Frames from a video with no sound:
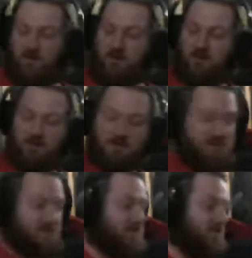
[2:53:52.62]
spooler,
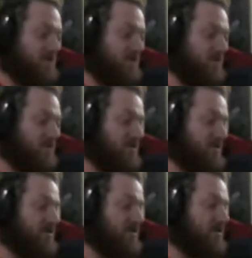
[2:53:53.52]
which was
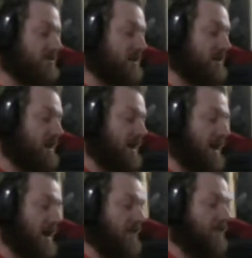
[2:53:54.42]
just
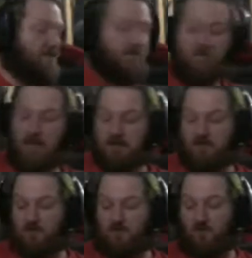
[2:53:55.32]
half of a
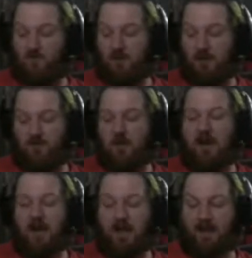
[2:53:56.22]
master spool in my
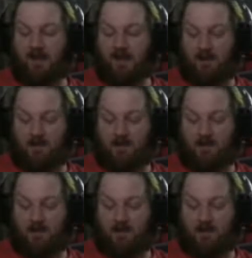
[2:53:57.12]
hand,